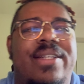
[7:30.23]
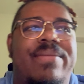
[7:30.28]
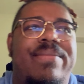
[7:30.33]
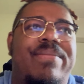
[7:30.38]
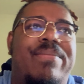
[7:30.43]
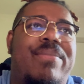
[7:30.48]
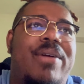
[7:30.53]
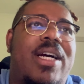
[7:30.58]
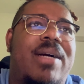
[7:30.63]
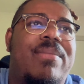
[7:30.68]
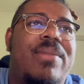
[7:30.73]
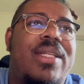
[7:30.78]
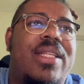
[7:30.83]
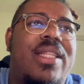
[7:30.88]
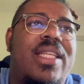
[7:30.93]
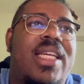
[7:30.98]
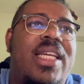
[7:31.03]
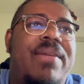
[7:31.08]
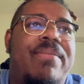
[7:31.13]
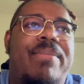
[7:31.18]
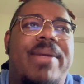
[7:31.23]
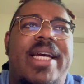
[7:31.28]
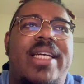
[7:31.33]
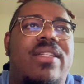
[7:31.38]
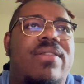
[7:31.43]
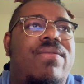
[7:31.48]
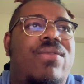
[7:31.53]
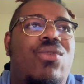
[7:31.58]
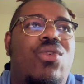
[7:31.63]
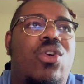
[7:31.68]
Probably the
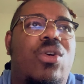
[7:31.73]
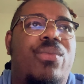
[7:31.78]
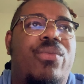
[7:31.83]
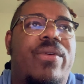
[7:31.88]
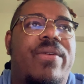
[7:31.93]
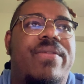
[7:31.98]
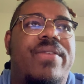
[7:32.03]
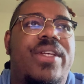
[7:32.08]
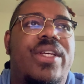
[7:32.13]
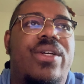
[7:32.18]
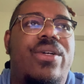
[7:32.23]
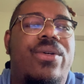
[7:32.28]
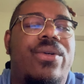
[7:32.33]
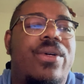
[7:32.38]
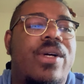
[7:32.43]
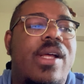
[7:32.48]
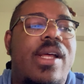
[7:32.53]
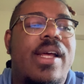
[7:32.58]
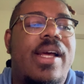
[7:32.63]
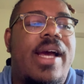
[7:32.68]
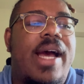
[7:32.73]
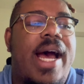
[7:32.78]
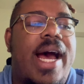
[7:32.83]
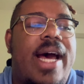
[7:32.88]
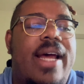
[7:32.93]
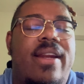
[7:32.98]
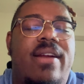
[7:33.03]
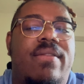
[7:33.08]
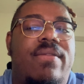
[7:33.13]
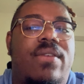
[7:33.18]
best form reveal
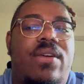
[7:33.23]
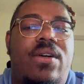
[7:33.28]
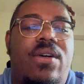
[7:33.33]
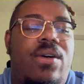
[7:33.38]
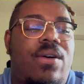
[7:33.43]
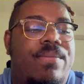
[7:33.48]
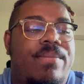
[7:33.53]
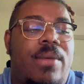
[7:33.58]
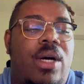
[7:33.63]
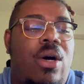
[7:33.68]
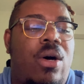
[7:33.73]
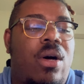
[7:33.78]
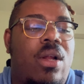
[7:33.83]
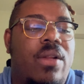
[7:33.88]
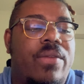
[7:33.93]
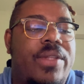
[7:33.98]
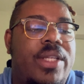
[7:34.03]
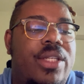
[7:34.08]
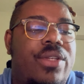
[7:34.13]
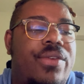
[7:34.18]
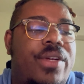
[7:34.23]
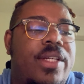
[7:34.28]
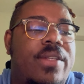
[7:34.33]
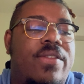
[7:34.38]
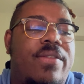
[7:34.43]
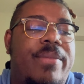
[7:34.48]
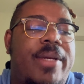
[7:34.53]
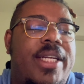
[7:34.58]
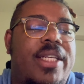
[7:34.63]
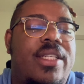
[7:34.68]
out of all of these
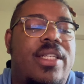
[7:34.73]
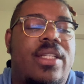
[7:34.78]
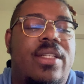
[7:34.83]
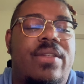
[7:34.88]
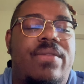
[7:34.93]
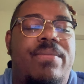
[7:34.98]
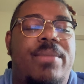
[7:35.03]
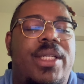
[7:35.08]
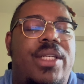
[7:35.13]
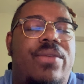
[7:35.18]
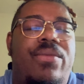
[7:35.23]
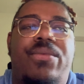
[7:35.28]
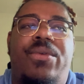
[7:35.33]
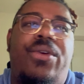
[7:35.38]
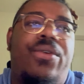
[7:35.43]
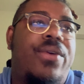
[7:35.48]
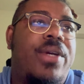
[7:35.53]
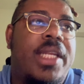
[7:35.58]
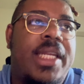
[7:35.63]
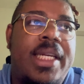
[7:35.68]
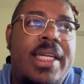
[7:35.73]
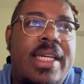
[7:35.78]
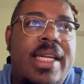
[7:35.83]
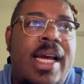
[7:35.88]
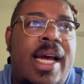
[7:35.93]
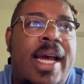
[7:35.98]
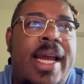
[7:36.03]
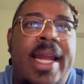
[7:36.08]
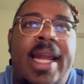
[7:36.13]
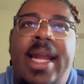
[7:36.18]
transformations. Krillin
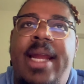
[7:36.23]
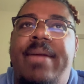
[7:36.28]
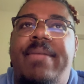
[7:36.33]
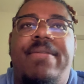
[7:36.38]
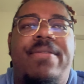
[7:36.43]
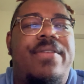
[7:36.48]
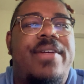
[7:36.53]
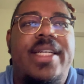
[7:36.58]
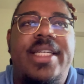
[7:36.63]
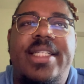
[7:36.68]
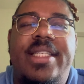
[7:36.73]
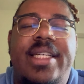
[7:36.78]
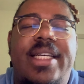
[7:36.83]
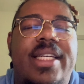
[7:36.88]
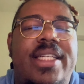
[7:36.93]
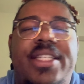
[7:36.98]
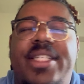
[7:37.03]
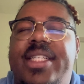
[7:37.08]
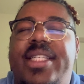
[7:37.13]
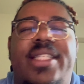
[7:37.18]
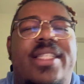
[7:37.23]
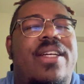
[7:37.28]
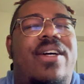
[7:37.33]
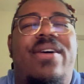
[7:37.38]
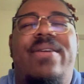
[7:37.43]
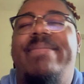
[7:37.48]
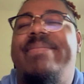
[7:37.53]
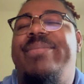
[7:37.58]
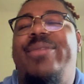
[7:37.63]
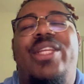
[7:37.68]
dying, Frieza,
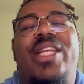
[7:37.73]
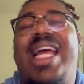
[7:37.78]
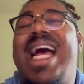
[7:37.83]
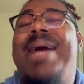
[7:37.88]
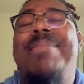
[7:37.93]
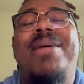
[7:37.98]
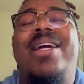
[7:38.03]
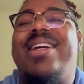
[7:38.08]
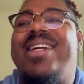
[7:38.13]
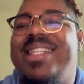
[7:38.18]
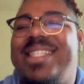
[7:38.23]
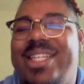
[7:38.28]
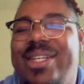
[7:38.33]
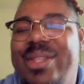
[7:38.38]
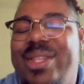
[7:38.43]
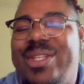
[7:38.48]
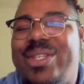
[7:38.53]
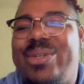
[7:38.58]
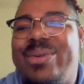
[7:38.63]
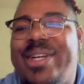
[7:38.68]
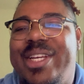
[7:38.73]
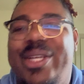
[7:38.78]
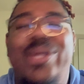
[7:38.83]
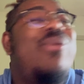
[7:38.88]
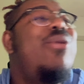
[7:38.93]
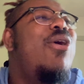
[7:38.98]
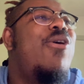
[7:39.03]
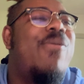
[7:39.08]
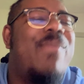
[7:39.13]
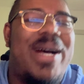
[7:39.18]
I'm not going to tell you the story.
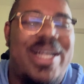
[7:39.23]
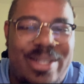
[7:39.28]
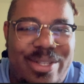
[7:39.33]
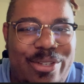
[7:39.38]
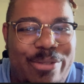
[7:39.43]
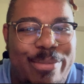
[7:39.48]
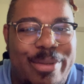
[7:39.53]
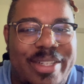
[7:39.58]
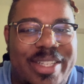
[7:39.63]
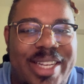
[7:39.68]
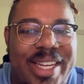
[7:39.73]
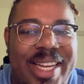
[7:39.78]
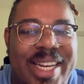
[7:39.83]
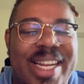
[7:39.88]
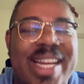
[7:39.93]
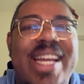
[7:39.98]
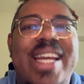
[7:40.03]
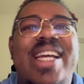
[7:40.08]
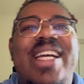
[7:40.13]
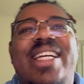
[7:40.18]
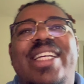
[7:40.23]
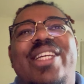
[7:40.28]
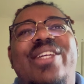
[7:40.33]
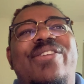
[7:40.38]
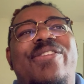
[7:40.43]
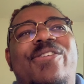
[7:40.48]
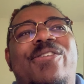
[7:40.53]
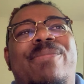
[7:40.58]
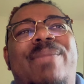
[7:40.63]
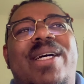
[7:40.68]
You know about Super
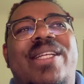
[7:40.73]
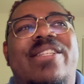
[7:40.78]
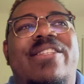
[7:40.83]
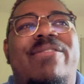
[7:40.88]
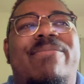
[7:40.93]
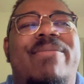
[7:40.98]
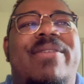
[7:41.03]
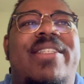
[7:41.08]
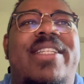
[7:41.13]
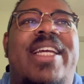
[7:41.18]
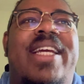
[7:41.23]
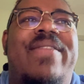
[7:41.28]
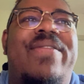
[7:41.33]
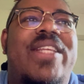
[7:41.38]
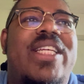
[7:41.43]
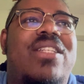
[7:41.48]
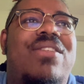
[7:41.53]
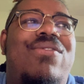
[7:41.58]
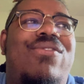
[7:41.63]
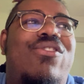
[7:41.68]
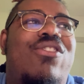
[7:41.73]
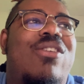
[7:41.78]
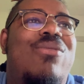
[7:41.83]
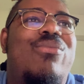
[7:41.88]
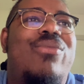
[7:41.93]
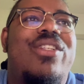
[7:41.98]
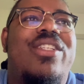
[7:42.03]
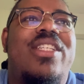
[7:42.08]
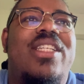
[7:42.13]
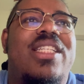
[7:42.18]
Saiyan. This
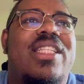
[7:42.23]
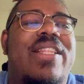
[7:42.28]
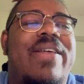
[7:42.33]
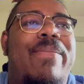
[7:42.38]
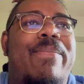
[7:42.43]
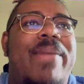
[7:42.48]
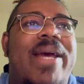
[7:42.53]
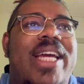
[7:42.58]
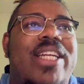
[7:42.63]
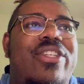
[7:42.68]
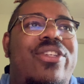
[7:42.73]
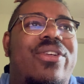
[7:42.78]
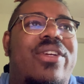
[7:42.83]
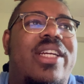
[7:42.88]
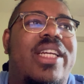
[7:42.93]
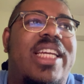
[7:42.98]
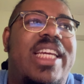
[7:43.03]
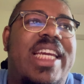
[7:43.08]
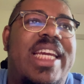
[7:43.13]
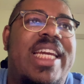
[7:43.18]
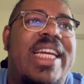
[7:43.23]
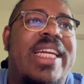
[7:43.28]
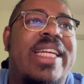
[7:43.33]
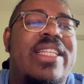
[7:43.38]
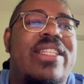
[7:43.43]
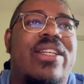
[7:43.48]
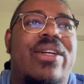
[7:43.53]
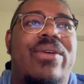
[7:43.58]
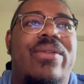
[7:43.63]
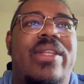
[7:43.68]
form was just the best you could get
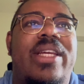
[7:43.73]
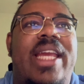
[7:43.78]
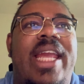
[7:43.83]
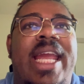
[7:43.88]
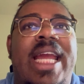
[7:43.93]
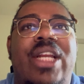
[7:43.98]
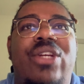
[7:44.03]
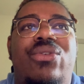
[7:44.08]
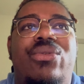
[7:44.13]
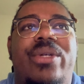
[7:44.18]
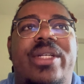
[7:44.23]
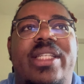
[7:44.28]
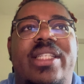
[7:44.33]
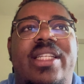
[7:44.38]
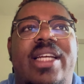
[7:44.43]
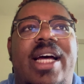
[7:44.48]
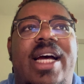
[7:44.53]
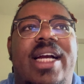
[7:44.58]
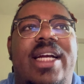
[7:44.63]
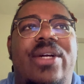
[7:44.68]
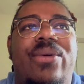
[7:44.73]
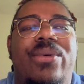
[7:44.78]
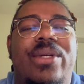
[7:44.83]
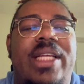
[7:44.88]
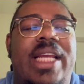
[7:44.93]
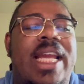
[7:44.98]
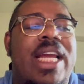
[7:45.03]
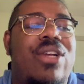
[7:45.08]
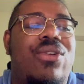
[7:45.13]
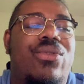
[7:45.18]
until the Android saga, where
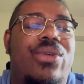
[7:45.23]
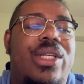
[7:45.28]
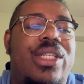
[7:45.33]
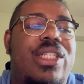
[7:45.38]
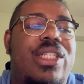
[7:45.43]
the androids